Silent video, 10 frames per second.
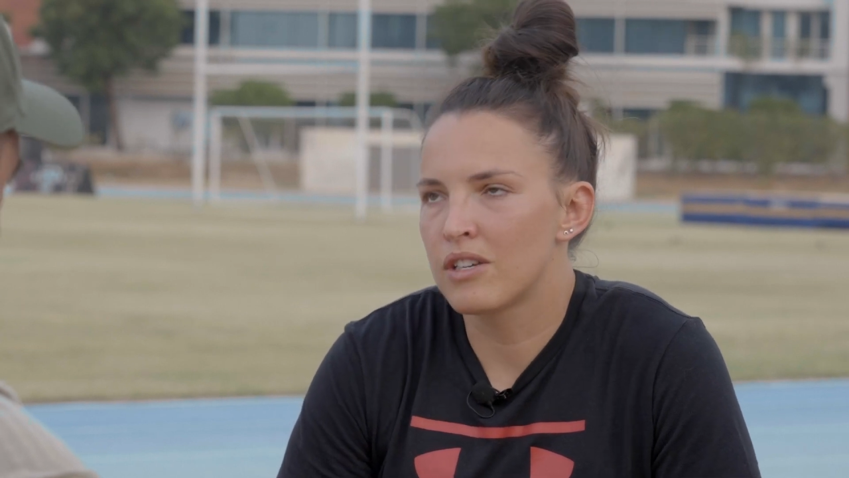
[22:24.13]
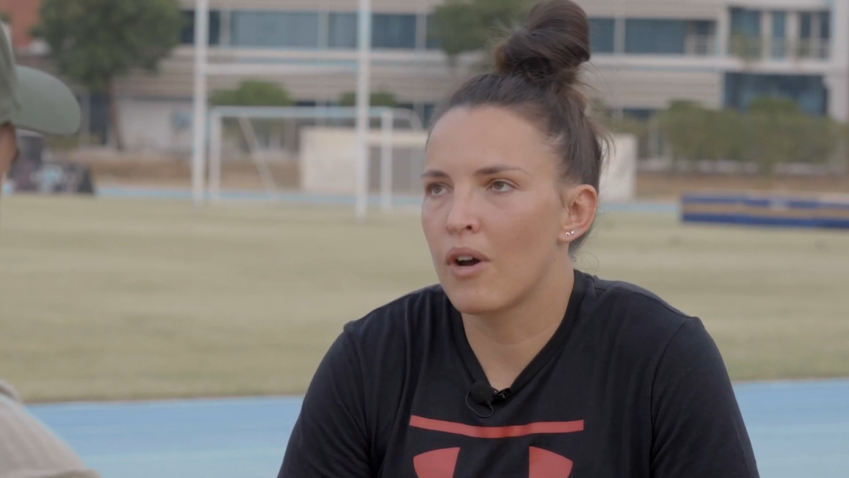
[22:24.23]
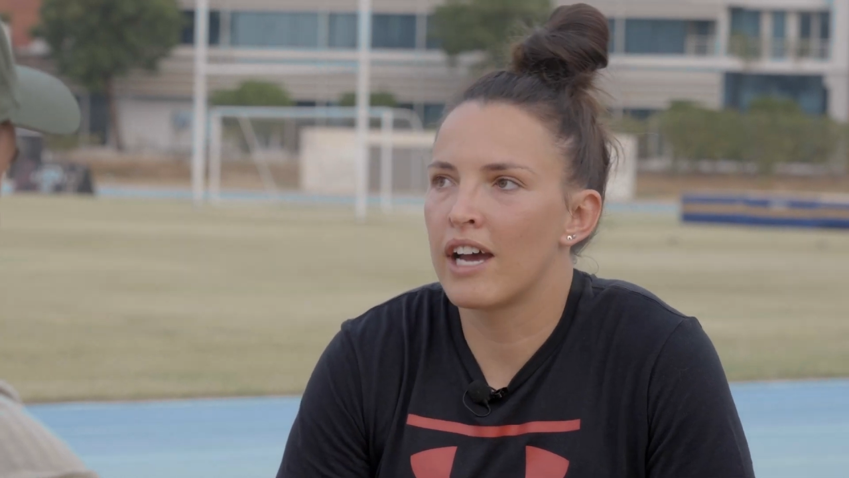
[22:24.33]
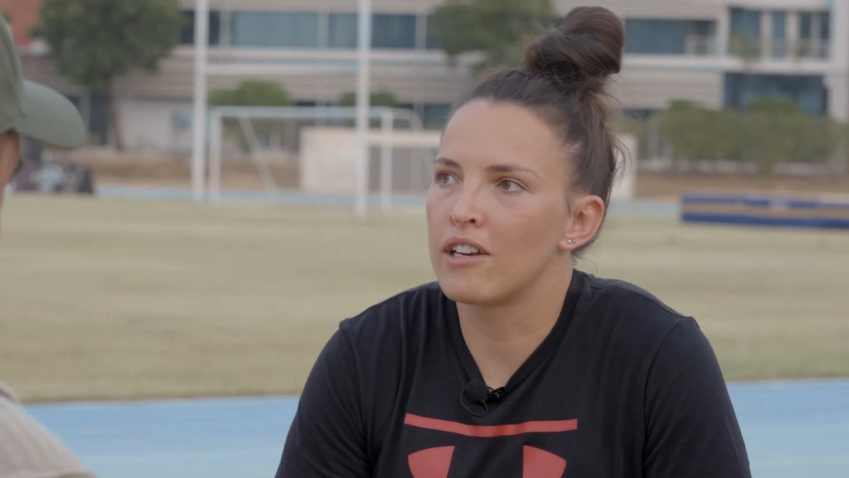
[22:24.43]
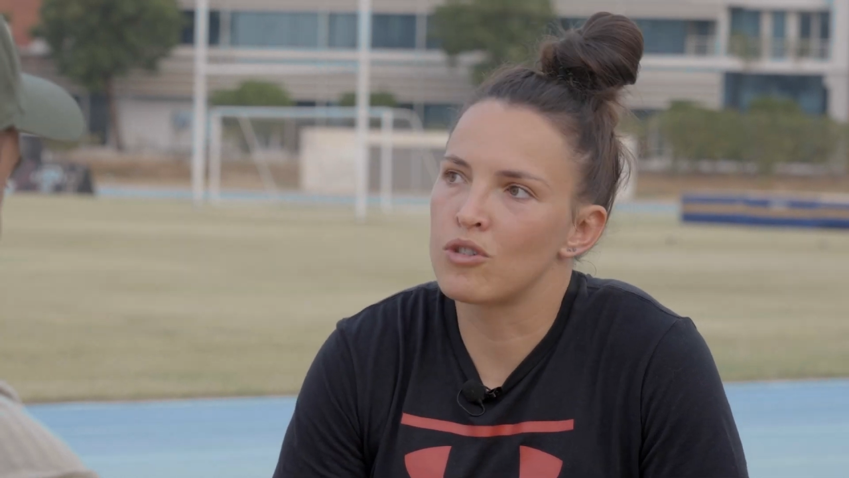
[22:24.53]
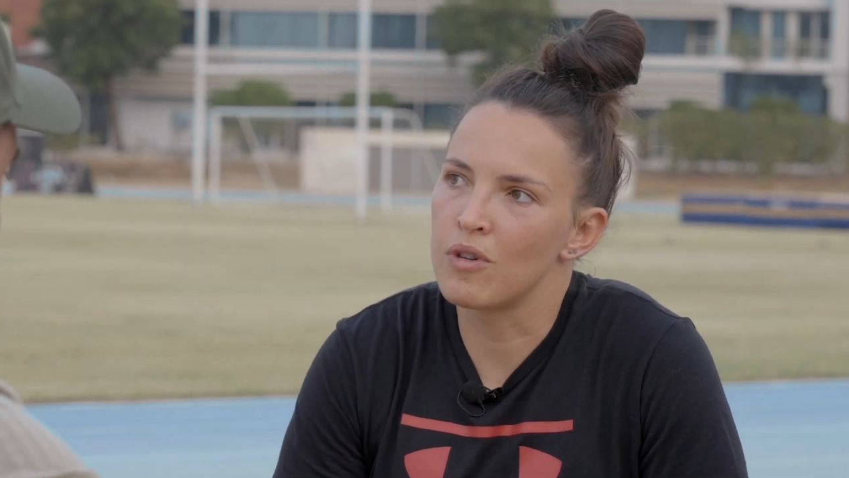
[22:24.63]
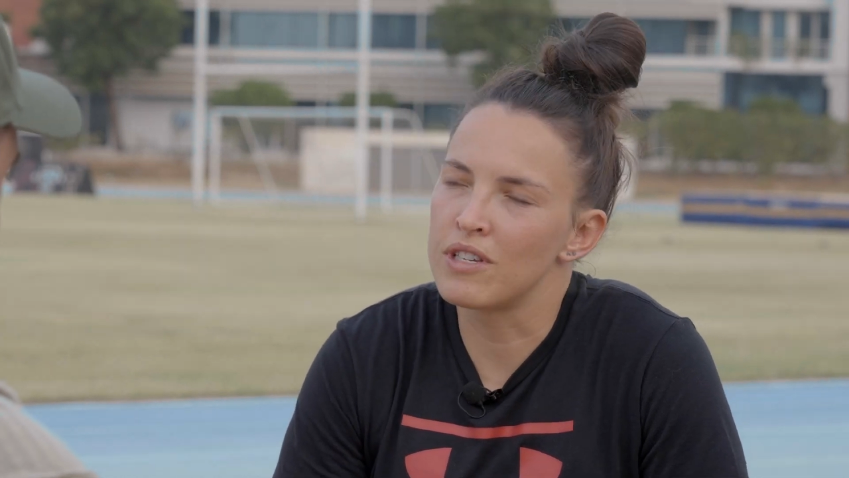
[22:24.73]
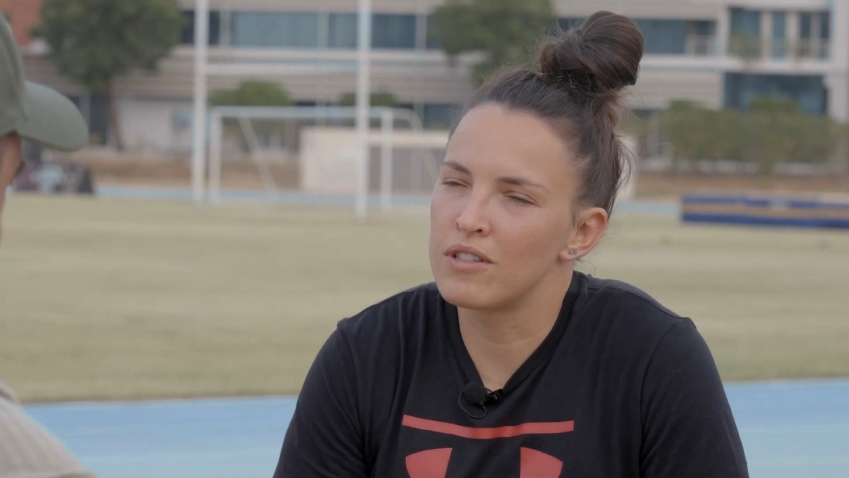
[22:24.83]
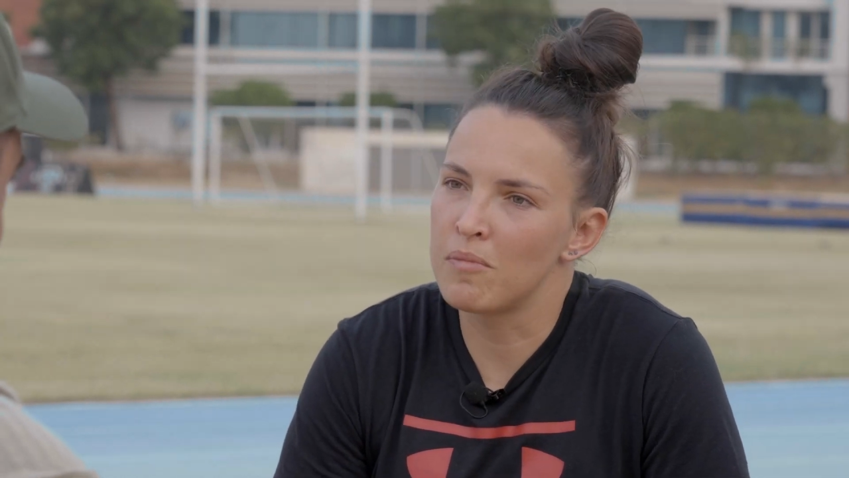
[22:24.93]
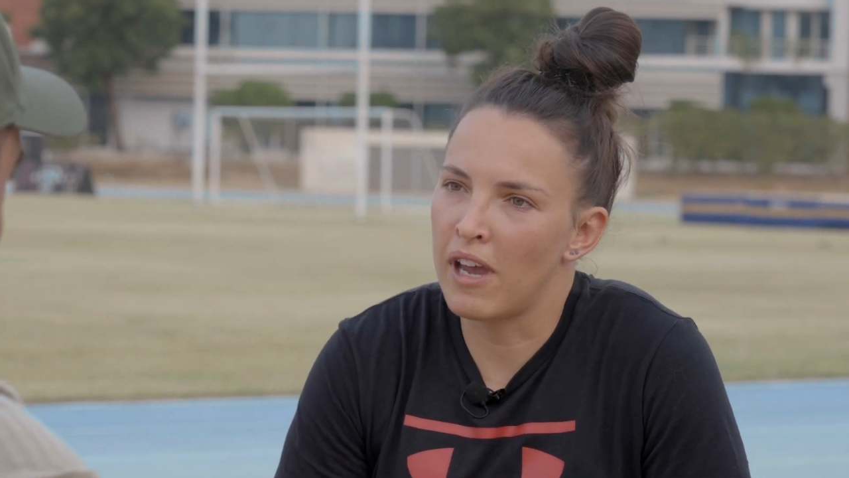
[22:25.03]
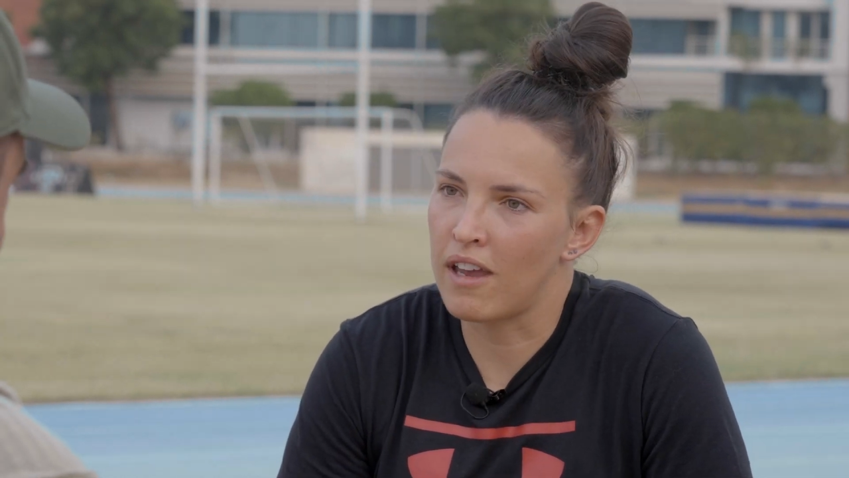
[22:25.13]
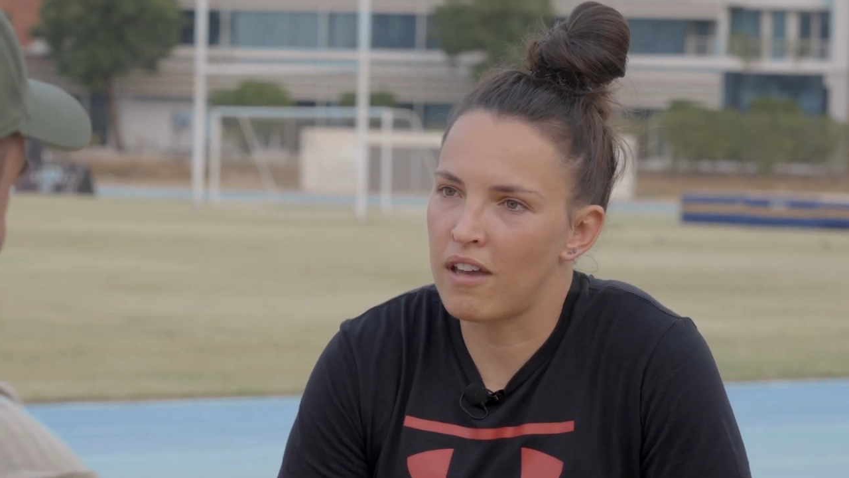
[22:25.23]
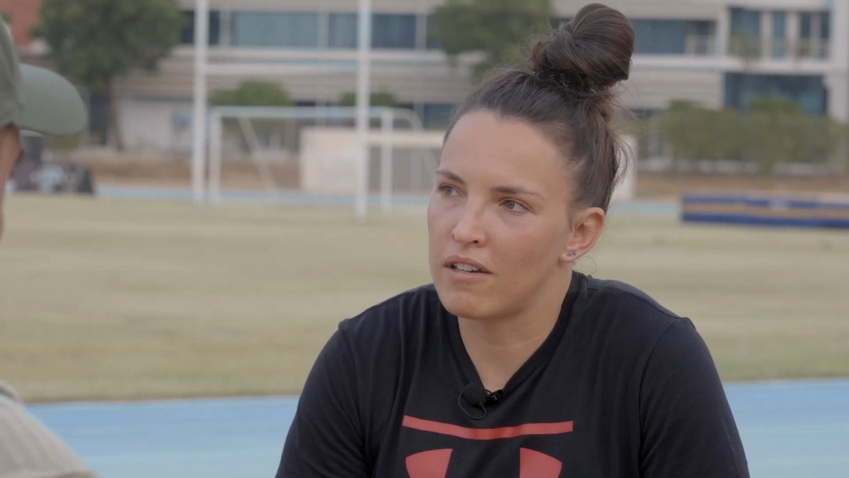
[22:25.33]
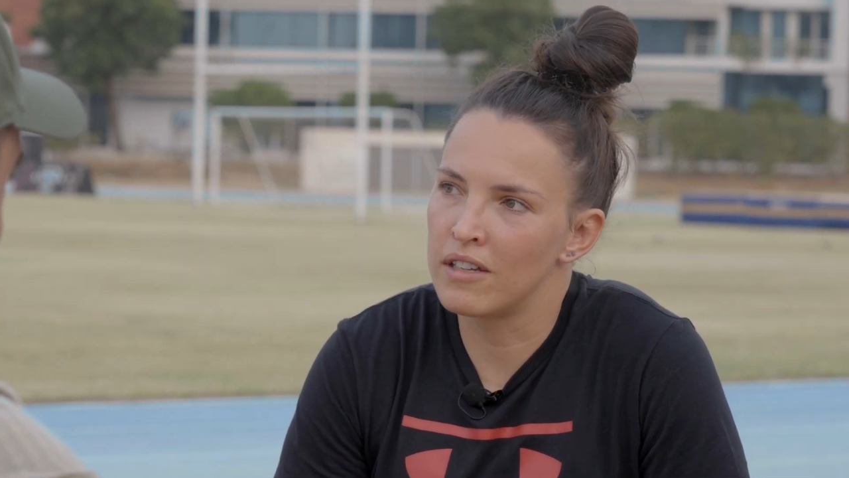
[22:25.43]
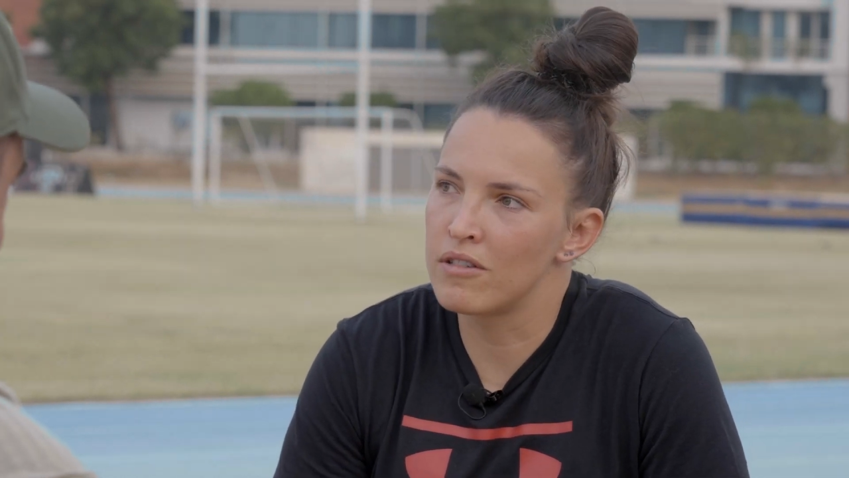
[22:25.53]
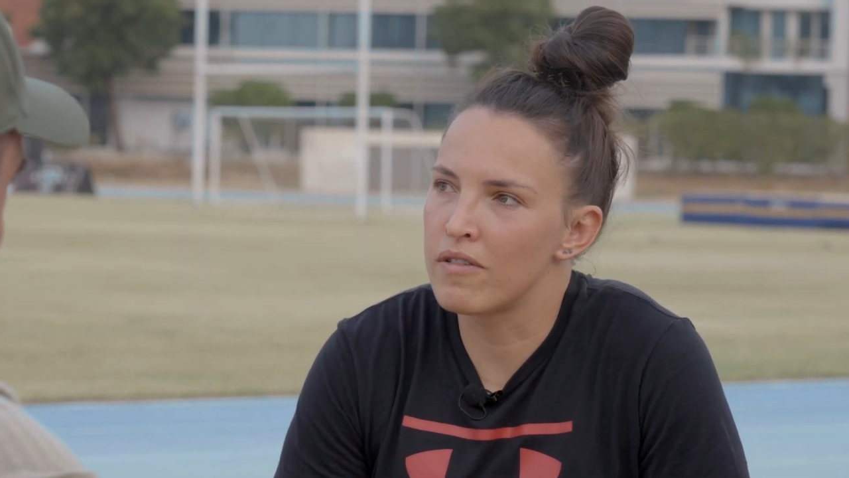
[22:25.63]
So I had a choice to make